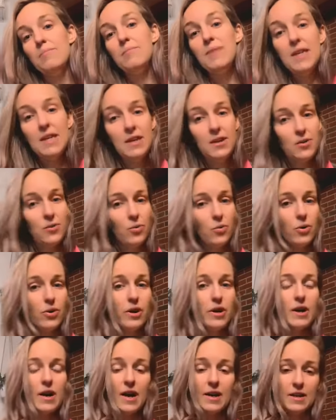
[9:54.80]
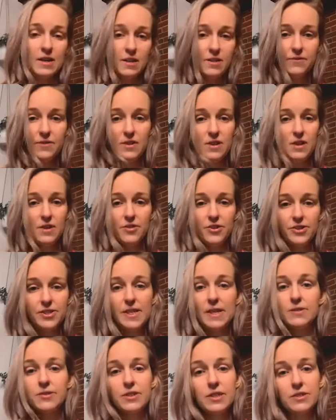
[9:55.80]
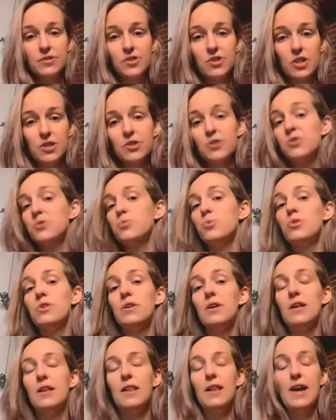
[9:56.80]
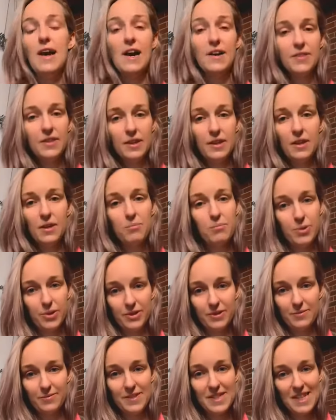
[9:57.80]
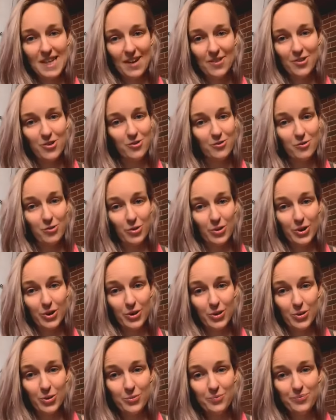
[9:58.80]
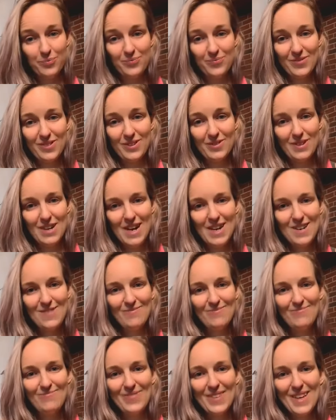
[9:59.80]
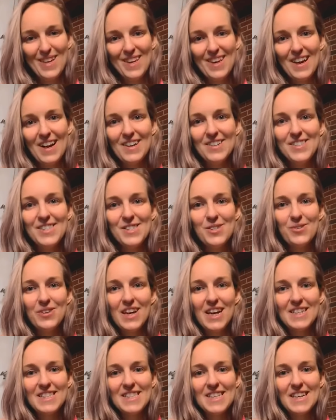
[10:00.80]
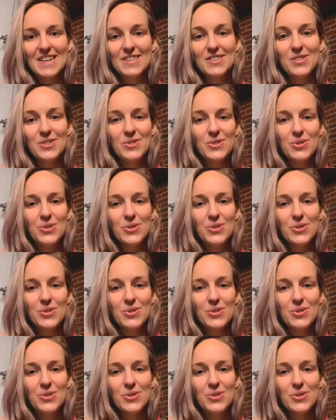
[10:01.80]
me or any of the other cycling instructors will gladly put them together for you. All right? I'll see you guys again